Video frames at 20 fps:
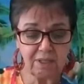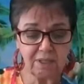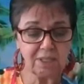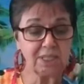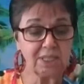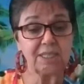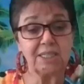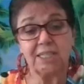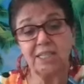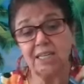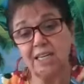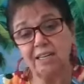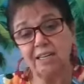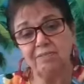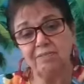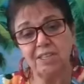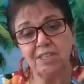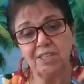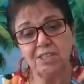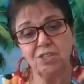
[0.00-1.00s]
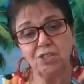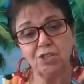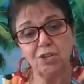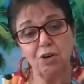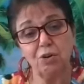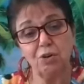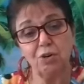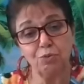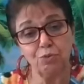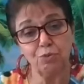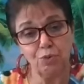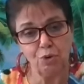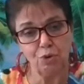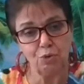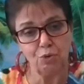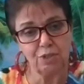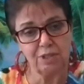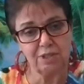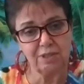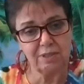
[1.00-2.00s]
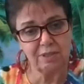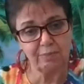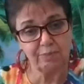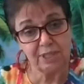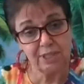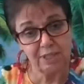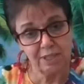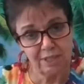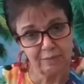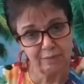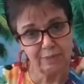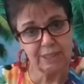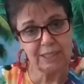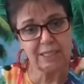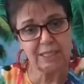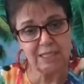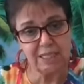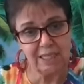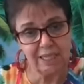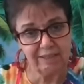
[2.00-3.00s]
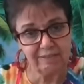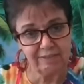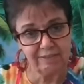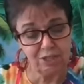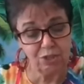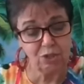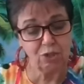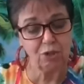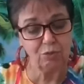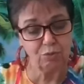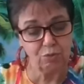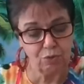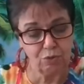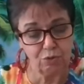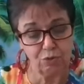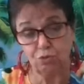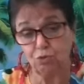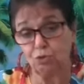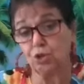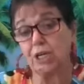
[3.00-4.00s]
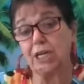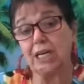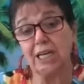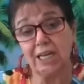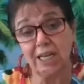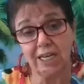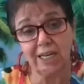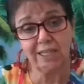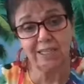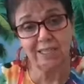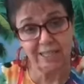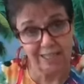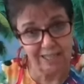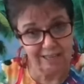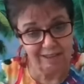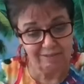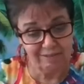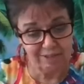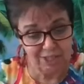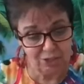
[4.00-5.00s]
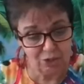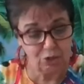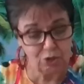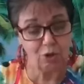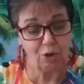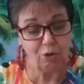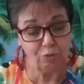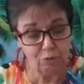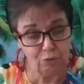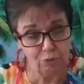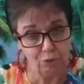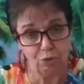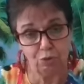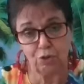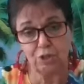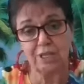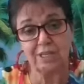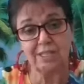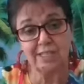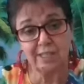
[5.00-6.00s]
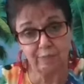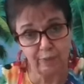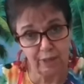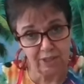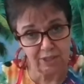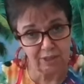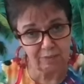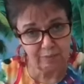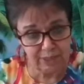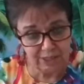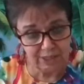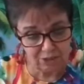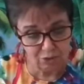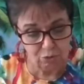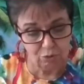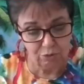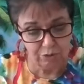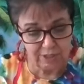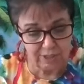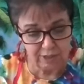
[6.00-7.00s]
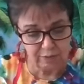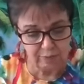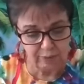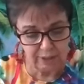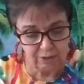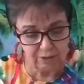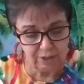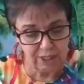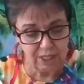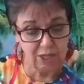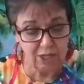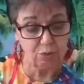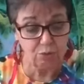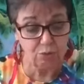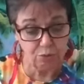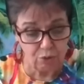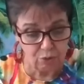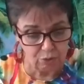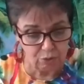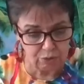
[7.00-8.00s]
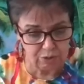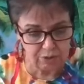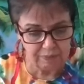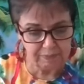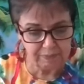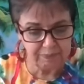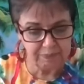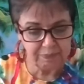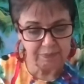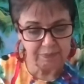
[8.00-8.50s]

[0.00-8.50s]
that David wrote, the psalmist David wrote, or King David wrote, inspired by the Holy Spirit, he wrote,